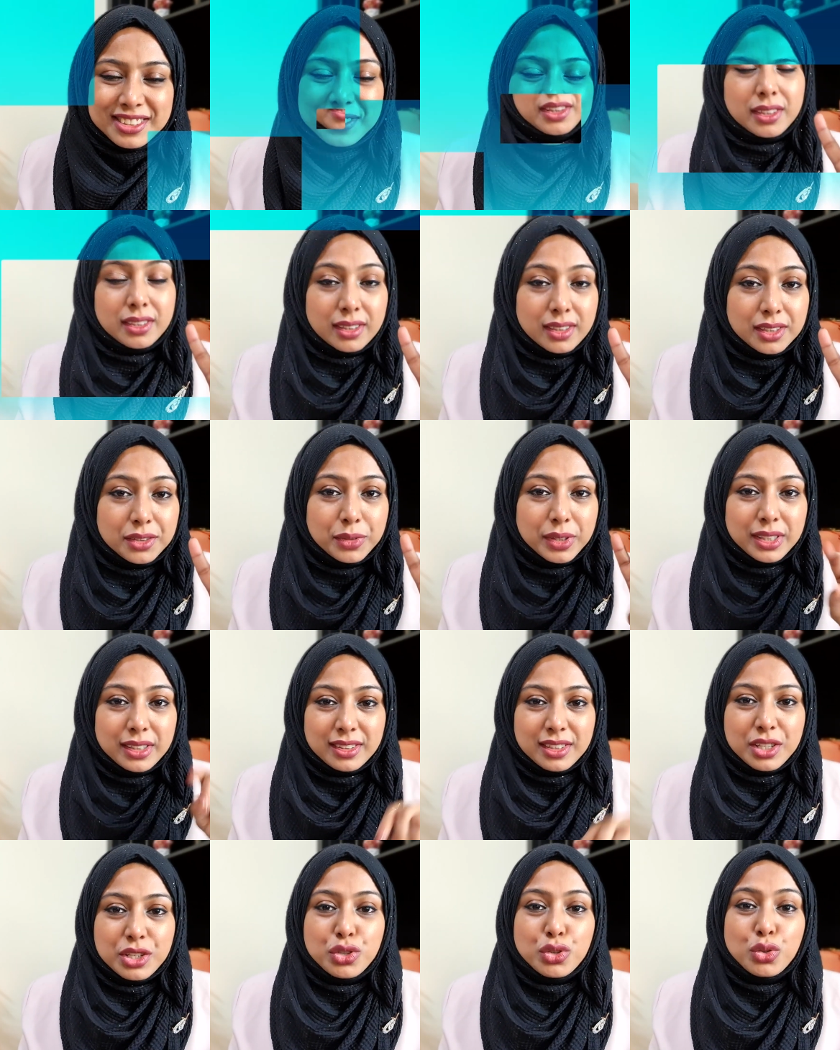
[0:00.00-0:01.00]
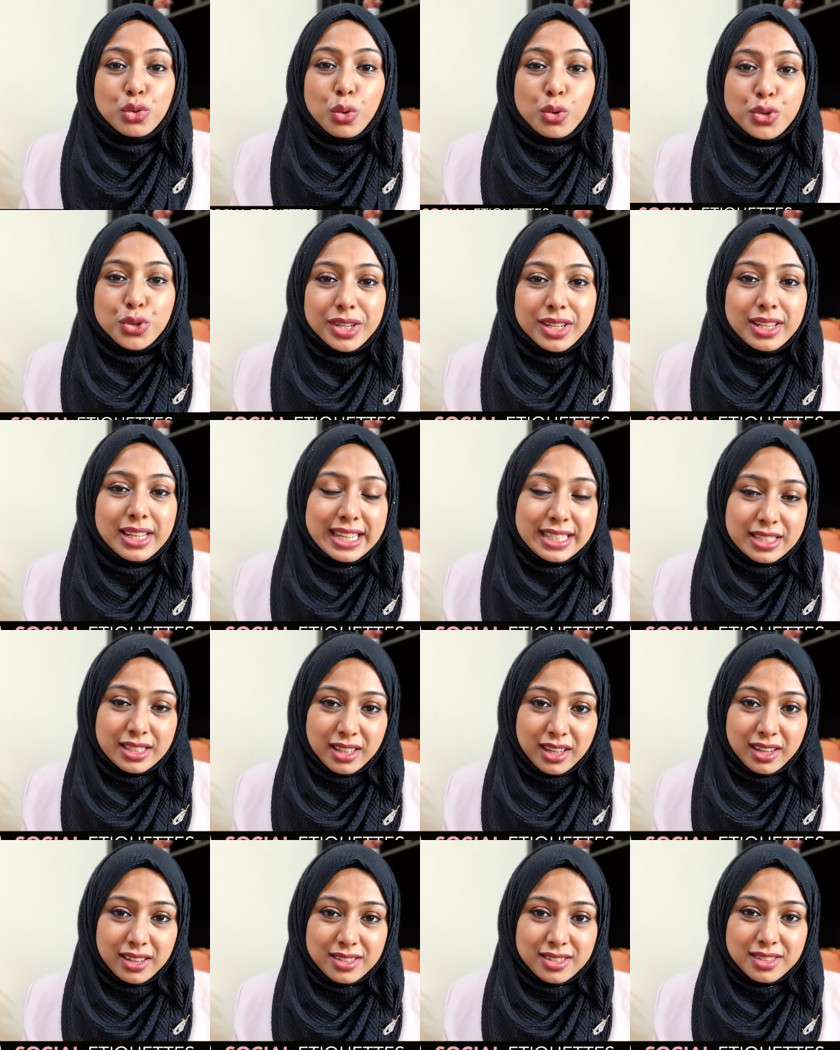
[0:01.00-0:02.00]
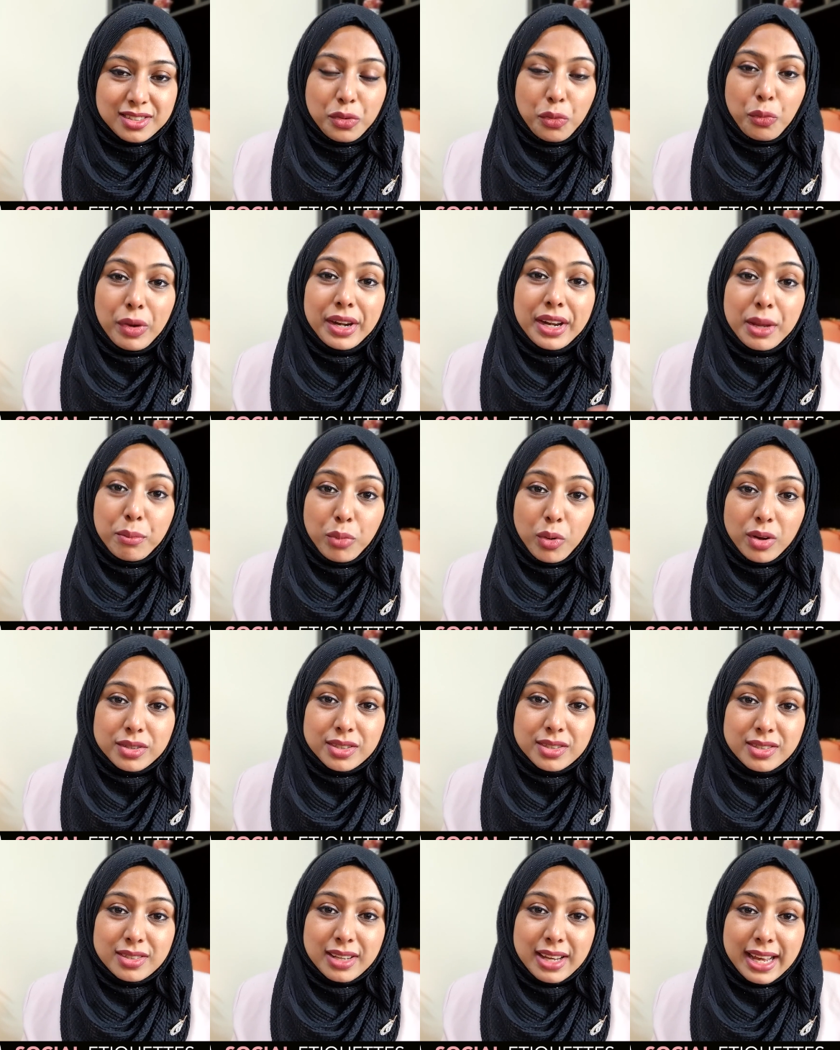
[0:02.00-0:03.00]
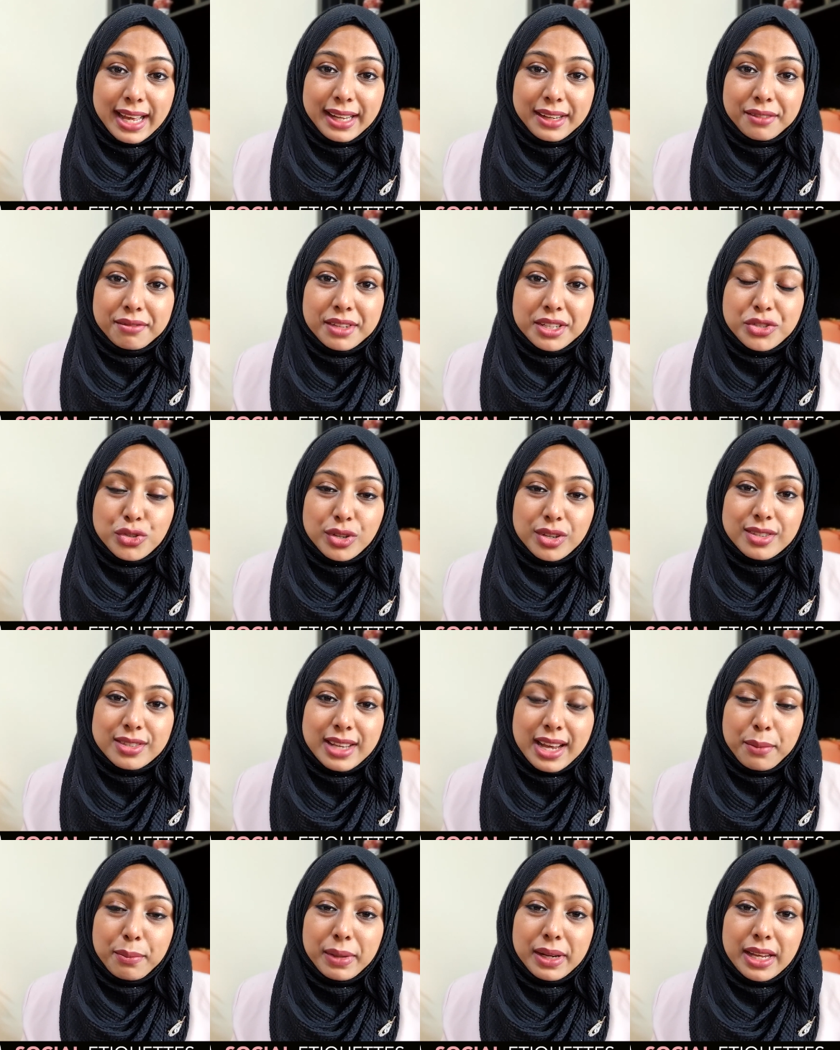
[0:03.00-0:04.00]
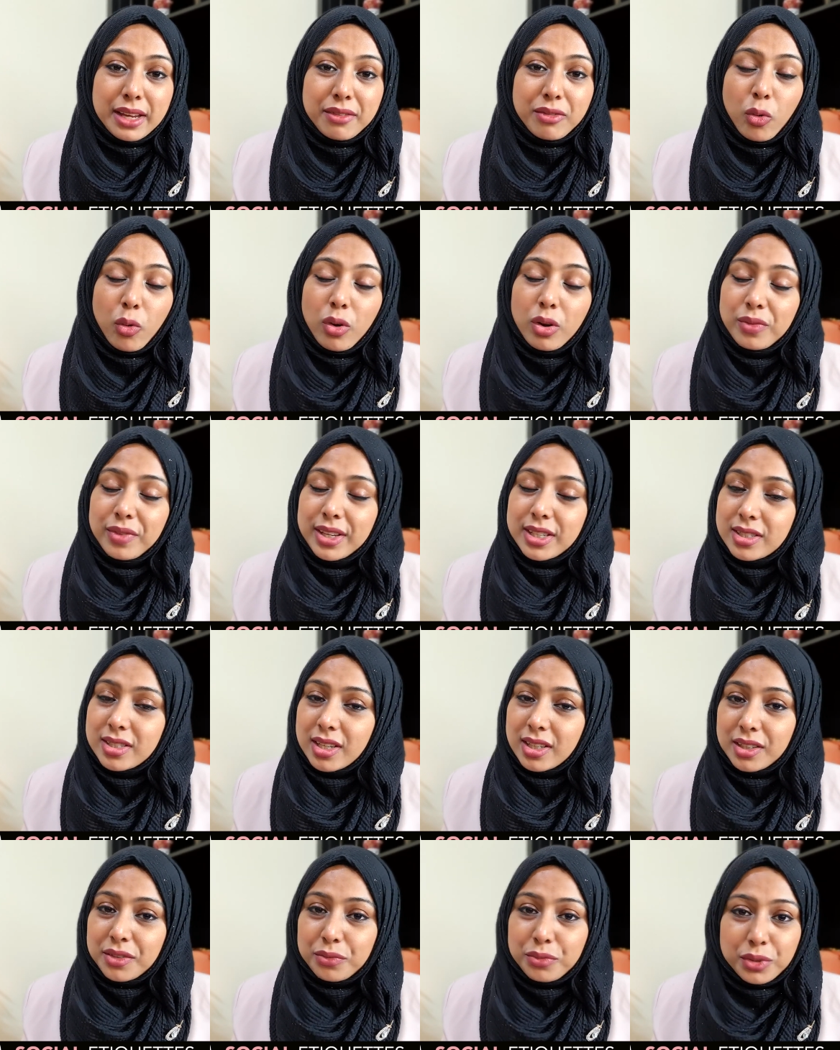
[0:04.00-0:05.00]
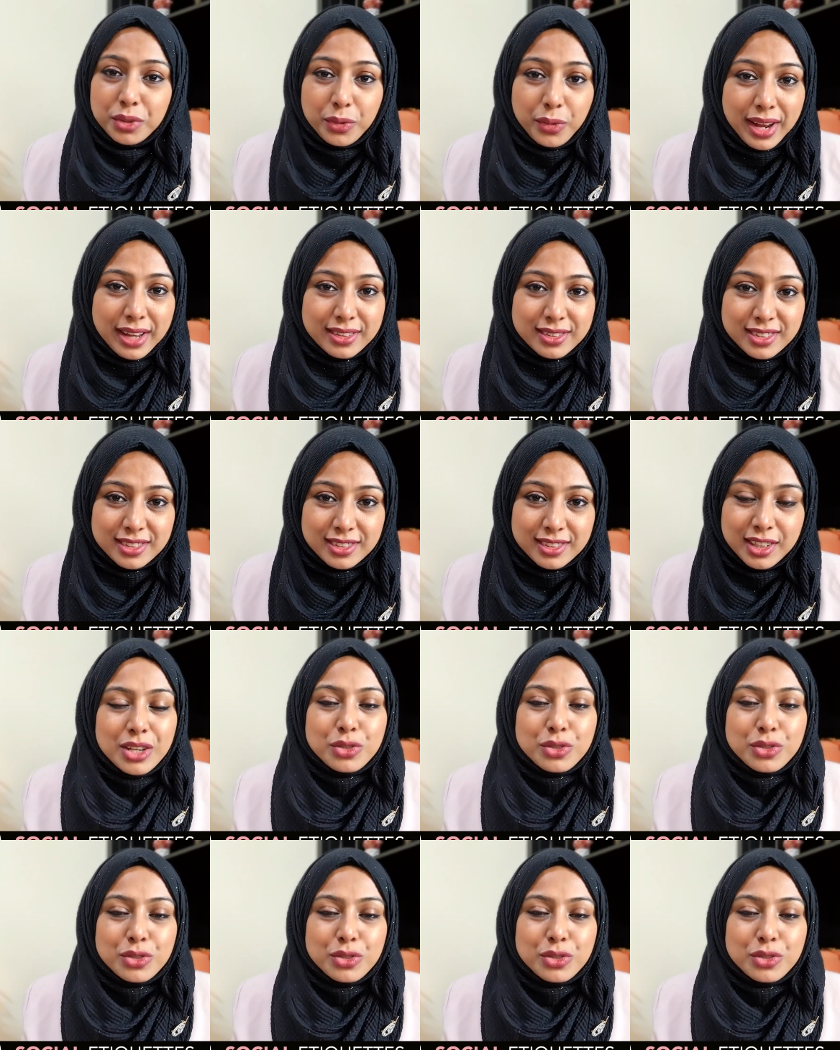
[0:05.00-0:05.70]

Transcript: Third one, social etiquettes. Very important and which is, I believe, always taken for granted.